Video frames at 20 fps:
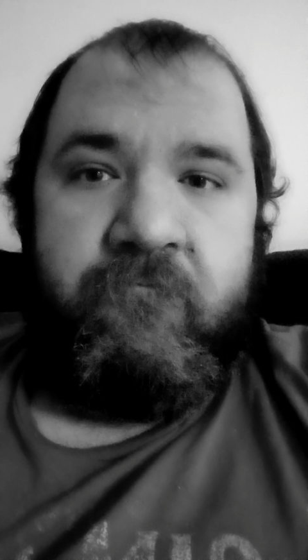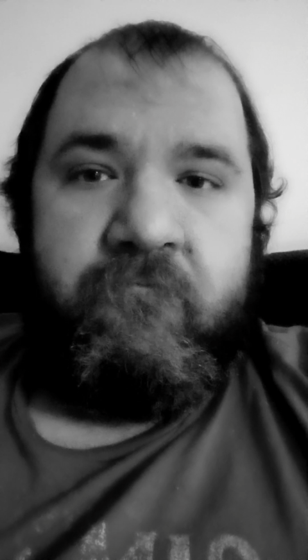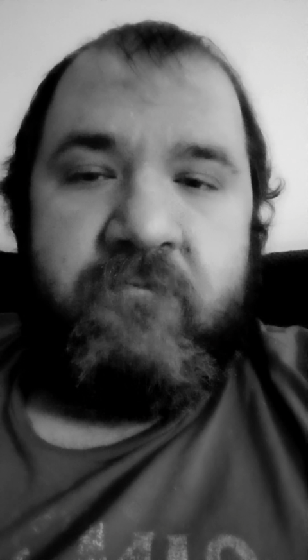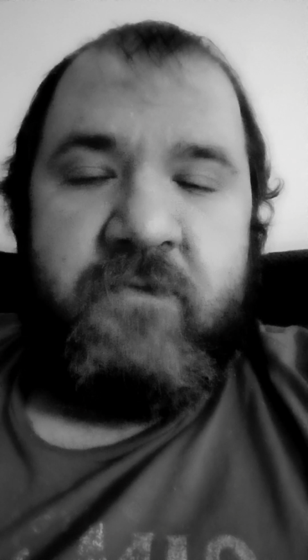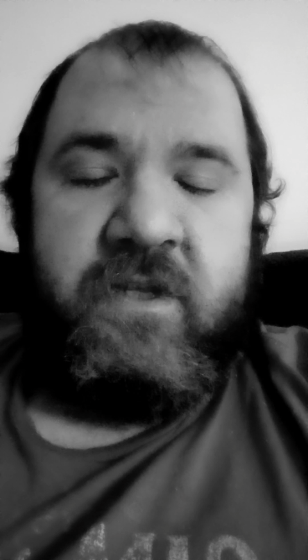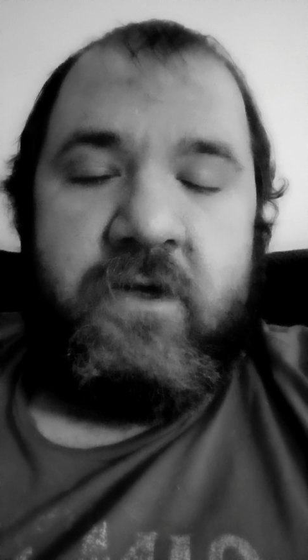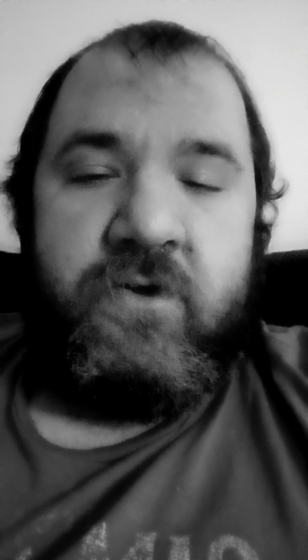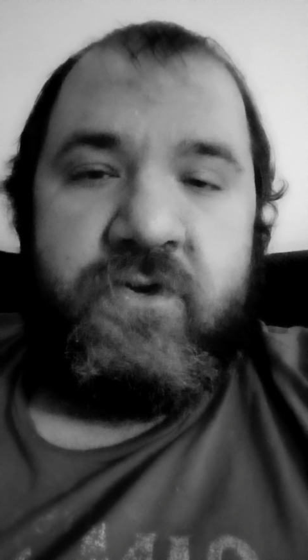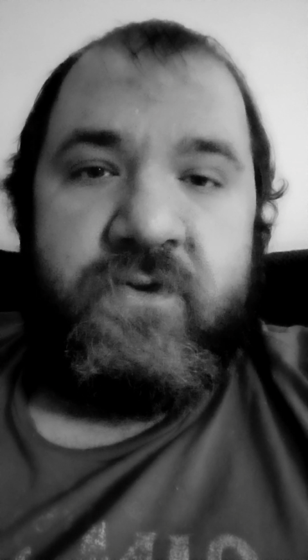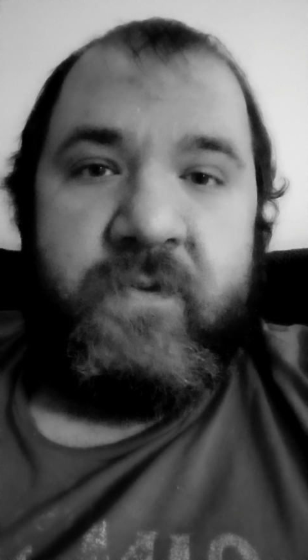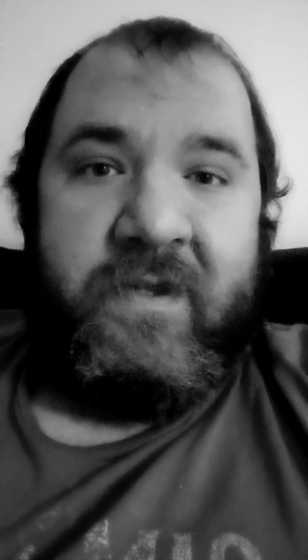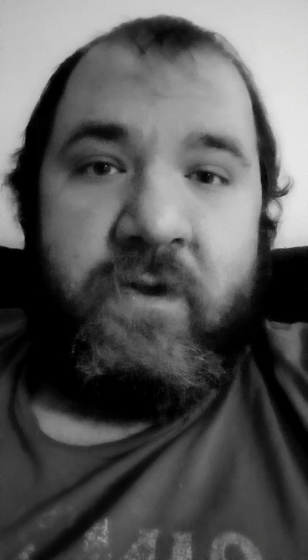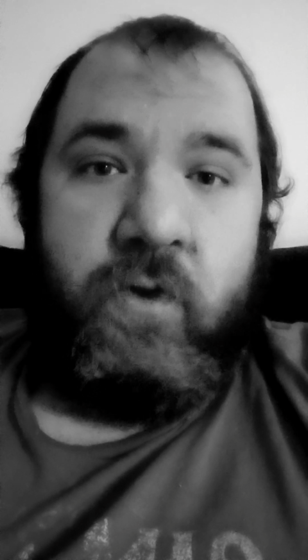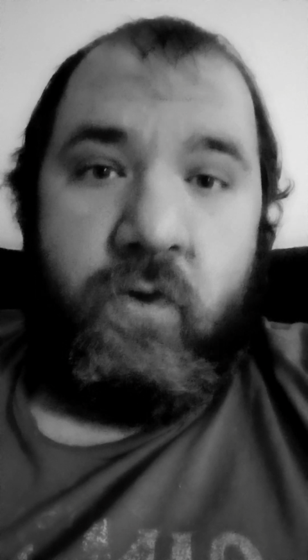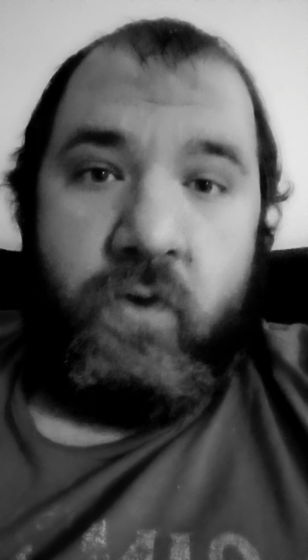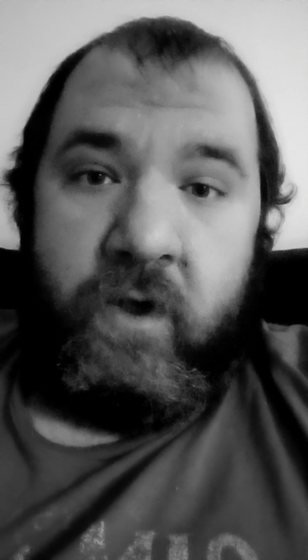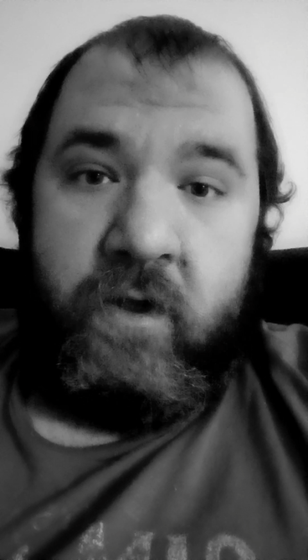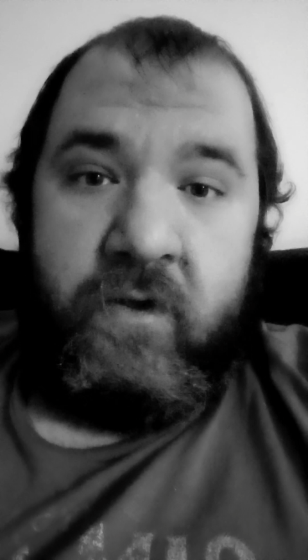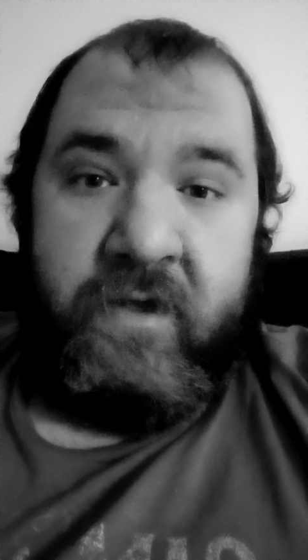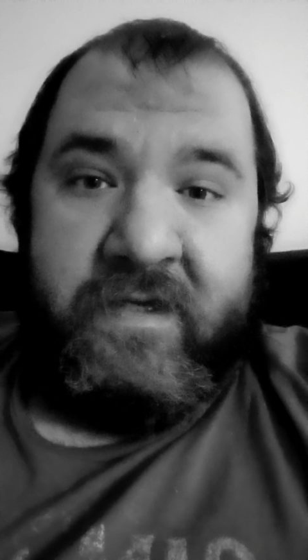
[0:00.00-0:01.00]
deals with
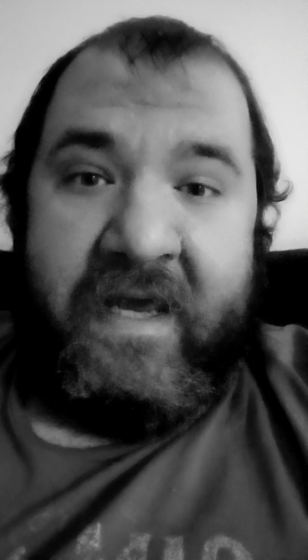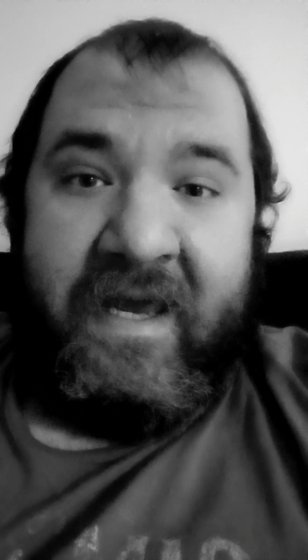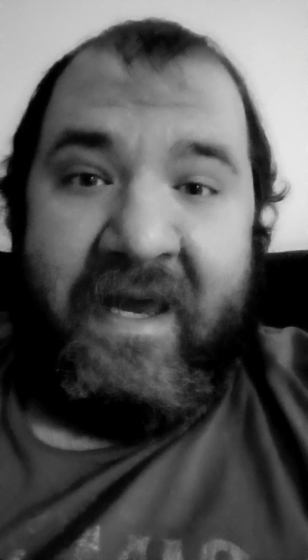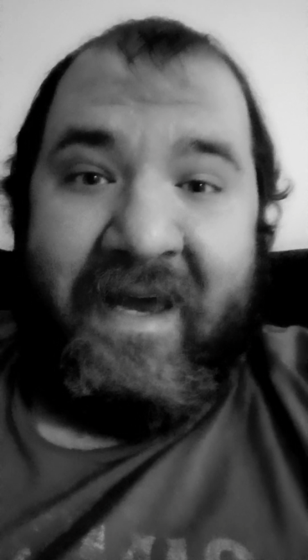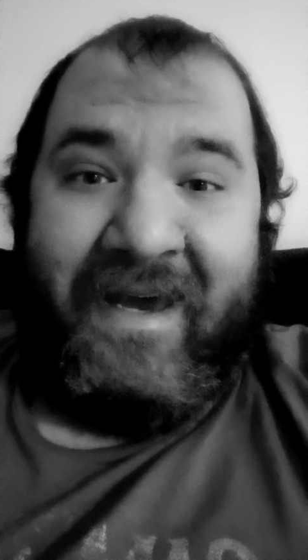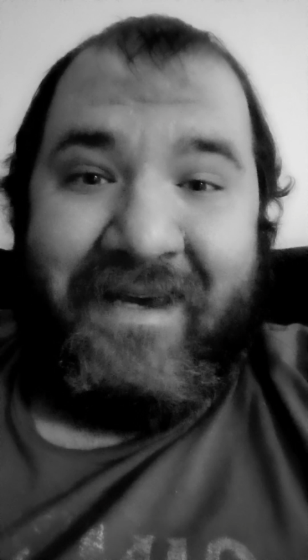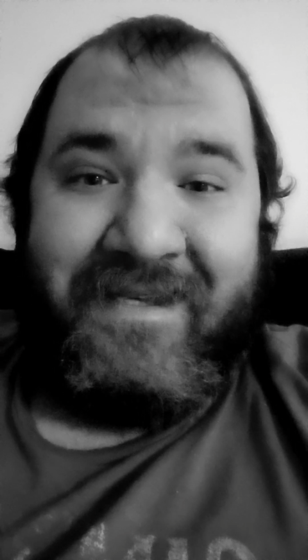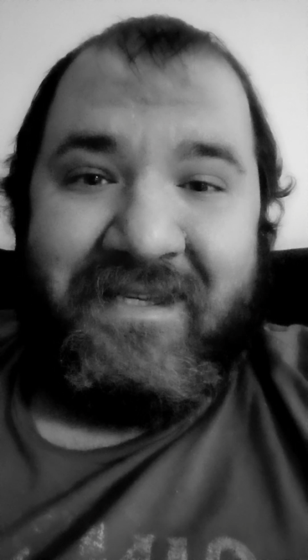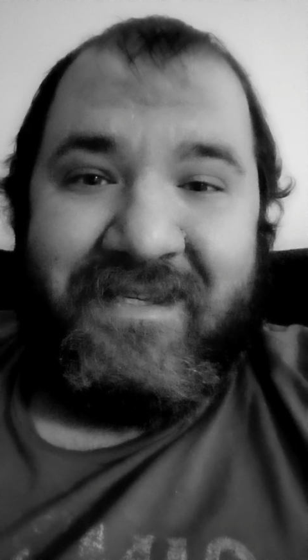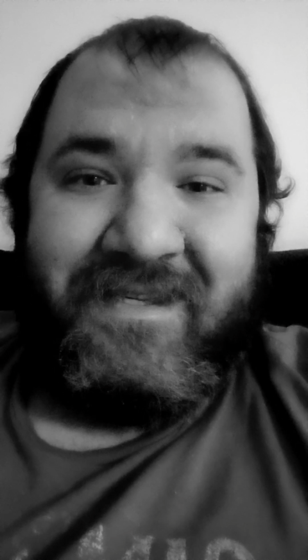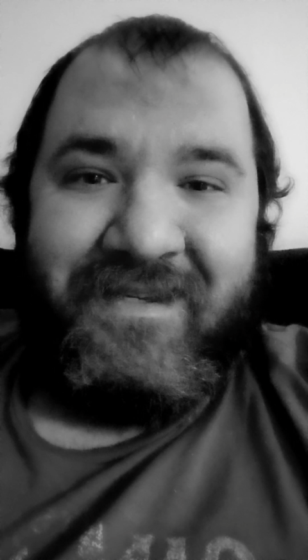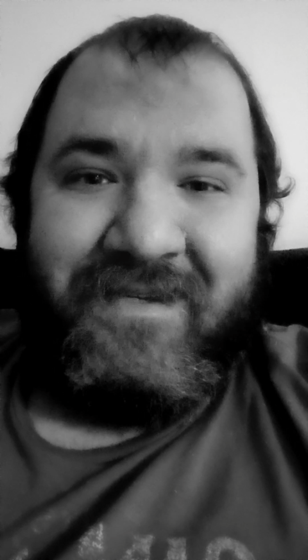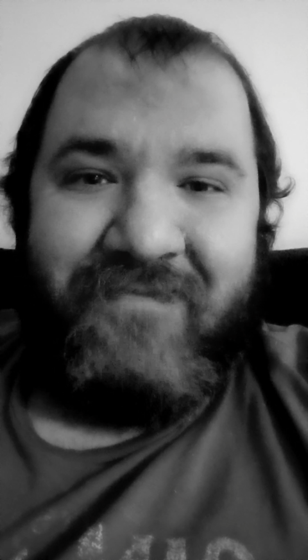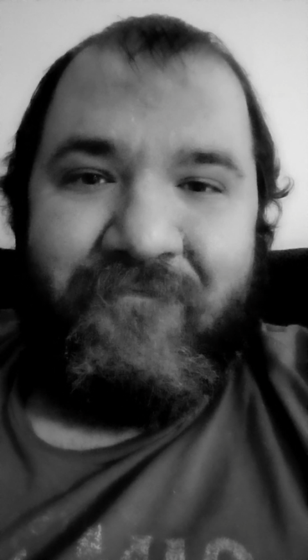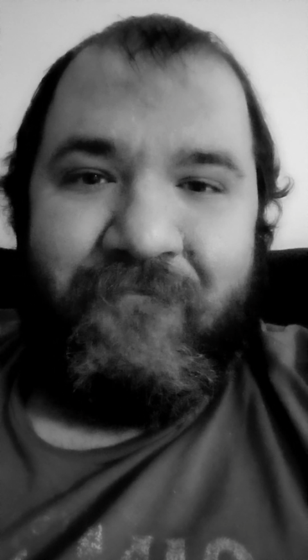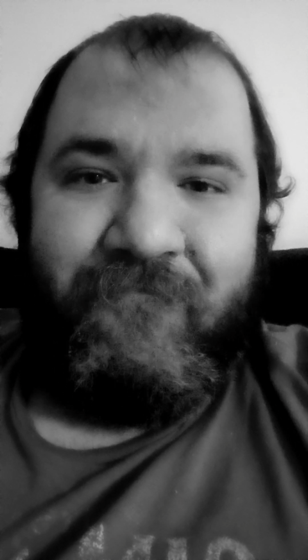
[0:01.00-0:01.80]
oil and gas.